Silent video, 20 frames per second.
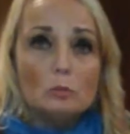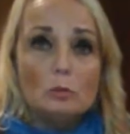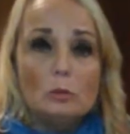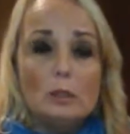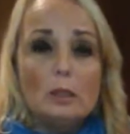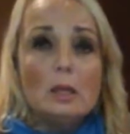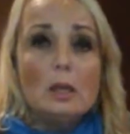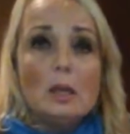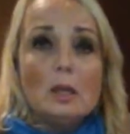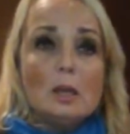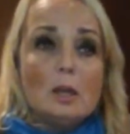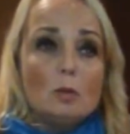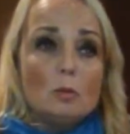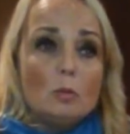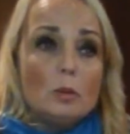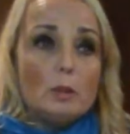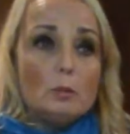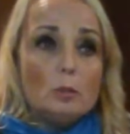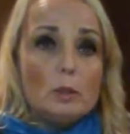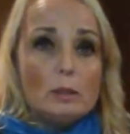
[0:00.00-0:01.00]
We,
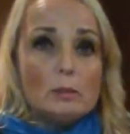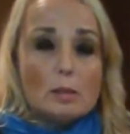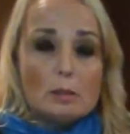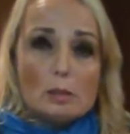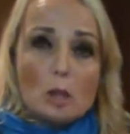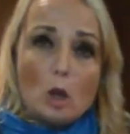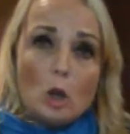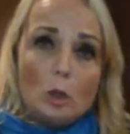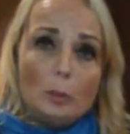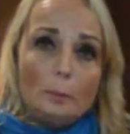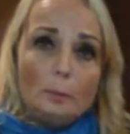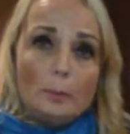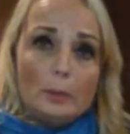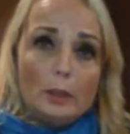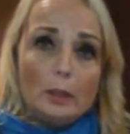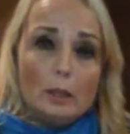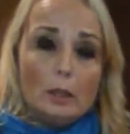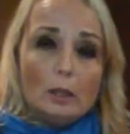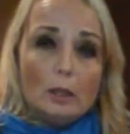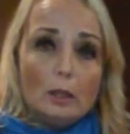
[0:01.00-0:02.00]
we will stop
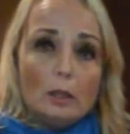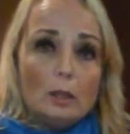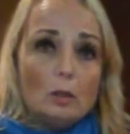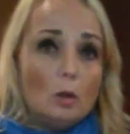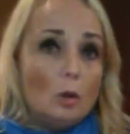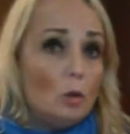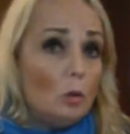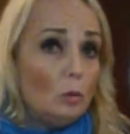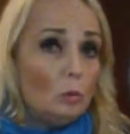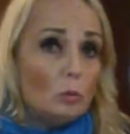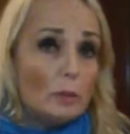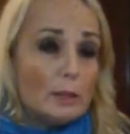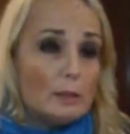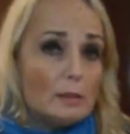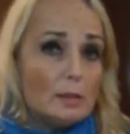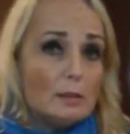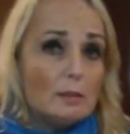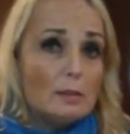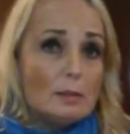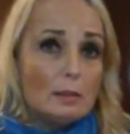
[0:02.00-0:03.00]
uh,
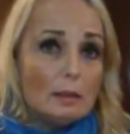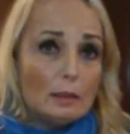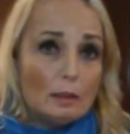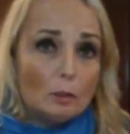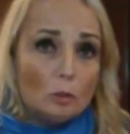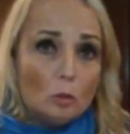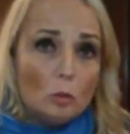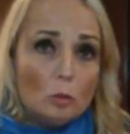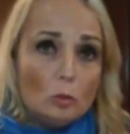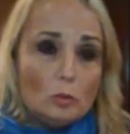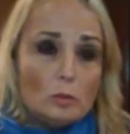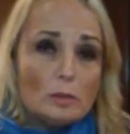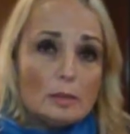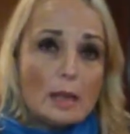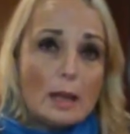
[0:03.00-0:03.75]
always in Syracuse.